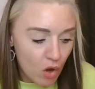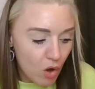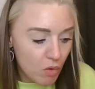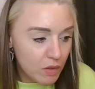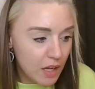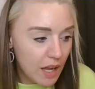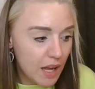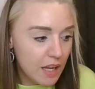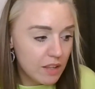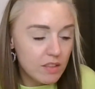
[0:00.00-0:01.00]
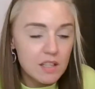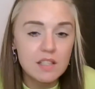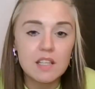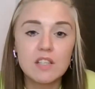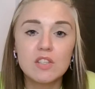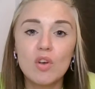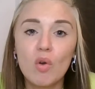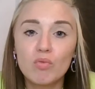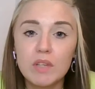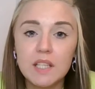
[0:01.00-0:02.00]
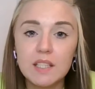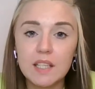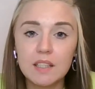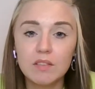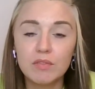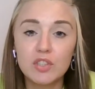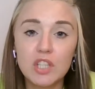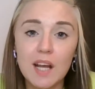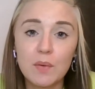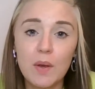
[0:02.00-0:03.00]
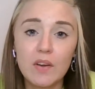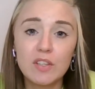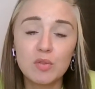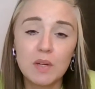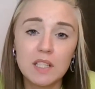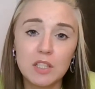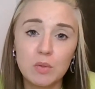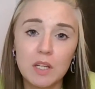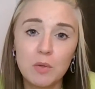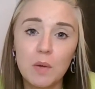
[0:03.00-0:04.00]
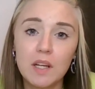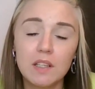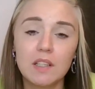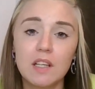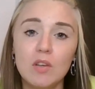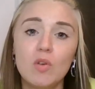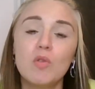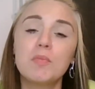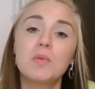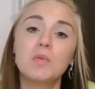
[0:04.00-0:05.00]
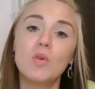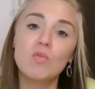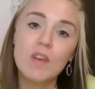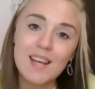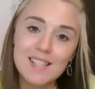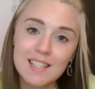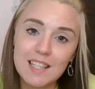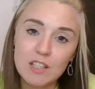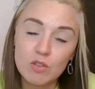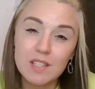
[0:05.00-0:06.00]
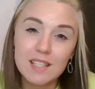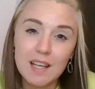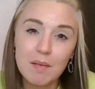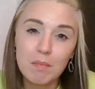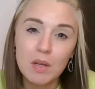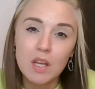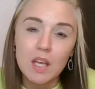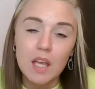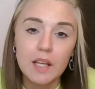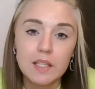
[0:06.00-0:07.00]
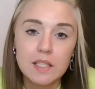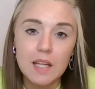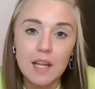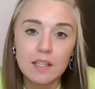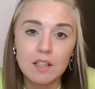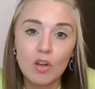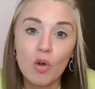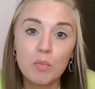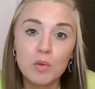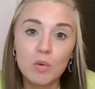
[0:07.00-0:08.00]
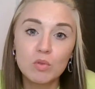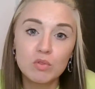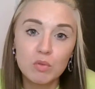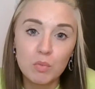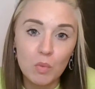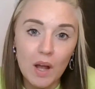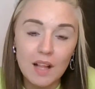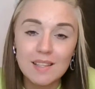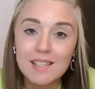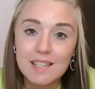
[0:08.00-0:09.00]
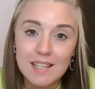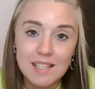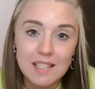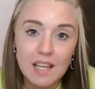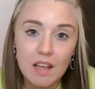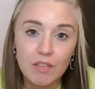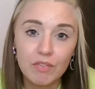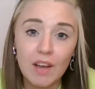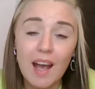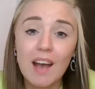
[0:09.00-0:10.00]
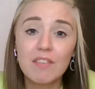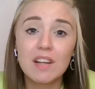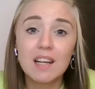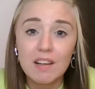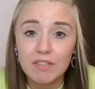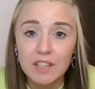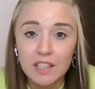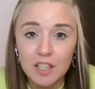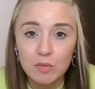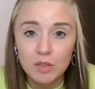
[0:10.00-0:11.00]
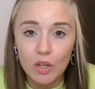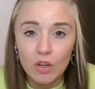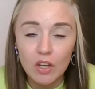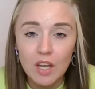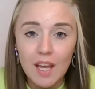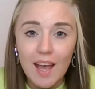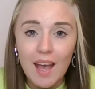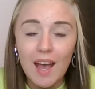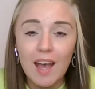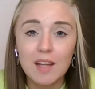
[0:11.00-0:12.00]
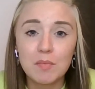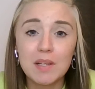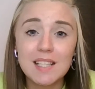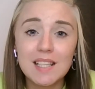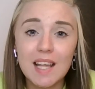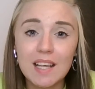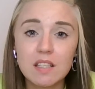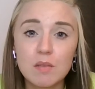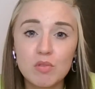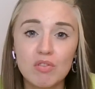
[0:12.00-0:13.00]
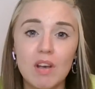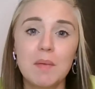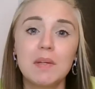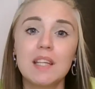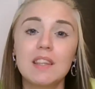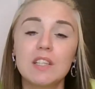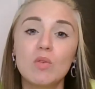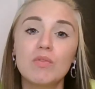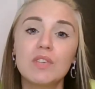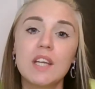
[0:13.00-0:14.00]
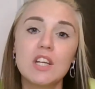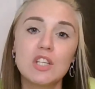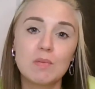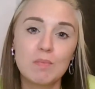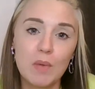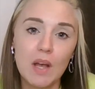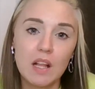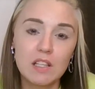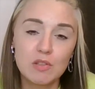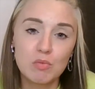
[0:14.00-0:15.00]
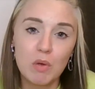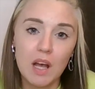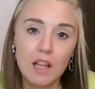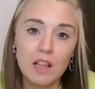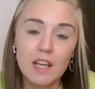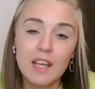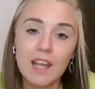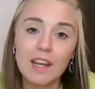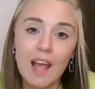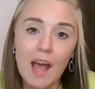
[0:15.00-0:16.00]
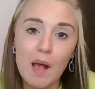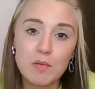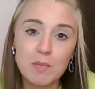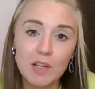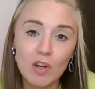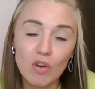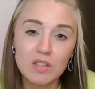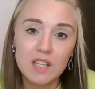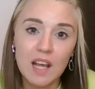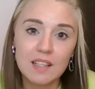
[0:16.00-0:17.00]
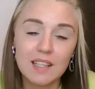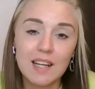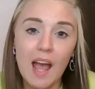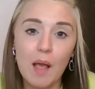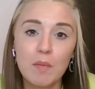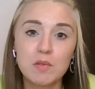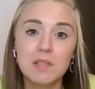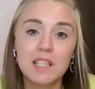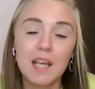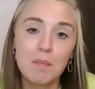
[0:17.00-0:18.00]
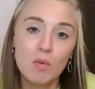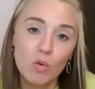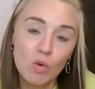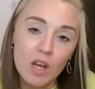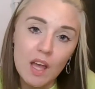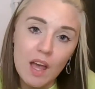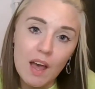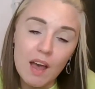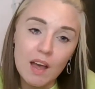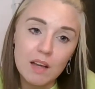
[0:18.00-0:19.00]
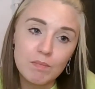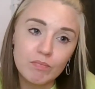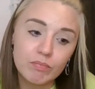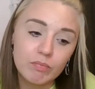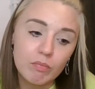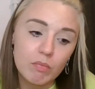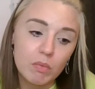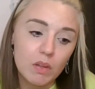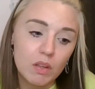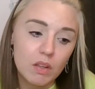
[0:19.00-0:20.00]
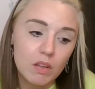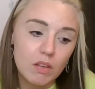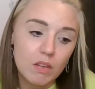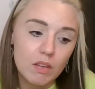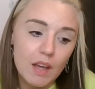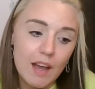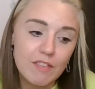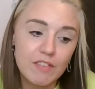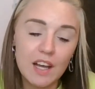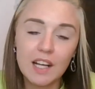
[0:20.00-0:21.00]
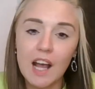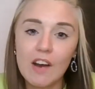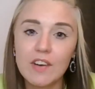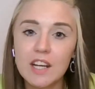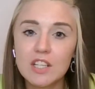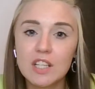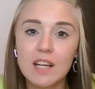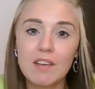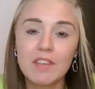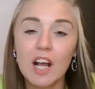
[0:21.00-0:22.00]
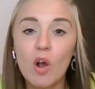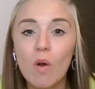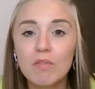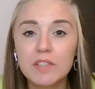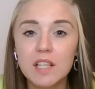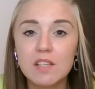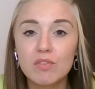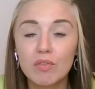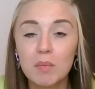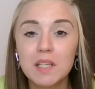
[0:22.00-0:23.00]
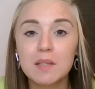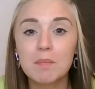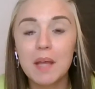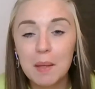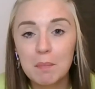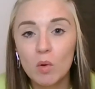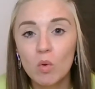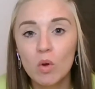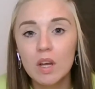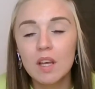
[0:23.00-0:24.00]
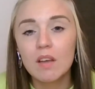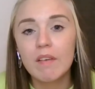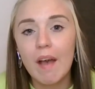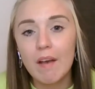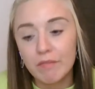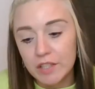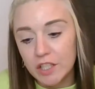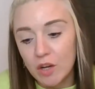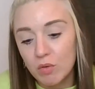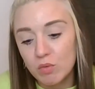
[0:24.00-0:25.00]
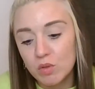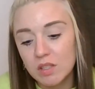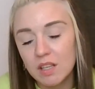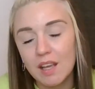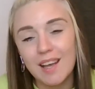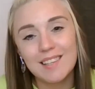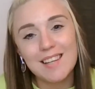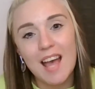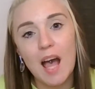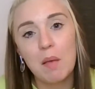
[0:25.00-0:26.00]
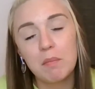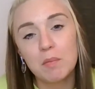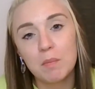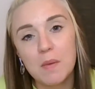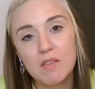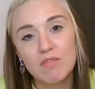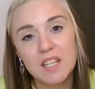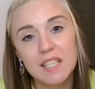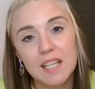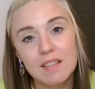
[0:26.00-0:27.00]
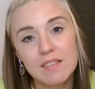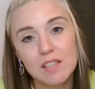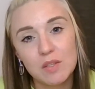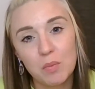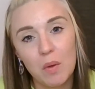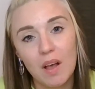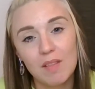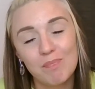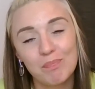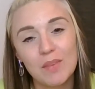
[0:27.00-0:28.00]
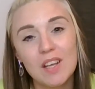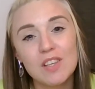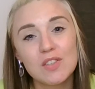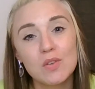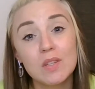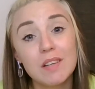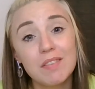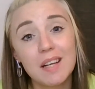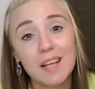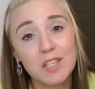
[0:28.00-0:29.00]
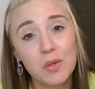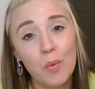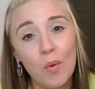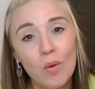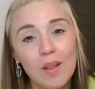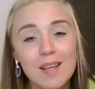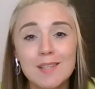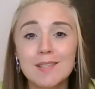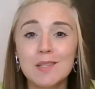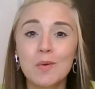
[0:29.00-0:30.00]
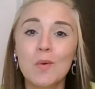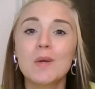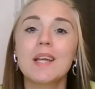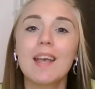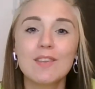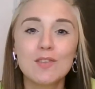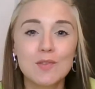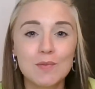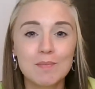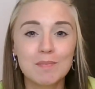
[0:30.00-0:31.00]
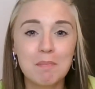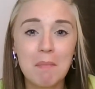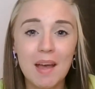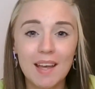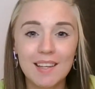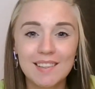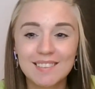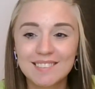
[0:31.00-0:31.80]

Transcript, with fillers: Okay, this is your reading for January 2021. I hope you can all resonate to some extent. I hope you're all doing well and staying safe. Have a lovely new year and please like, subscribe, and hit the notification bell as well. It helps my content and helps me to get more um, have that courage and have that confidence for me to make more uh, videos and to help me with my readings as well. So love and light to you all and see you all again soon. Bye.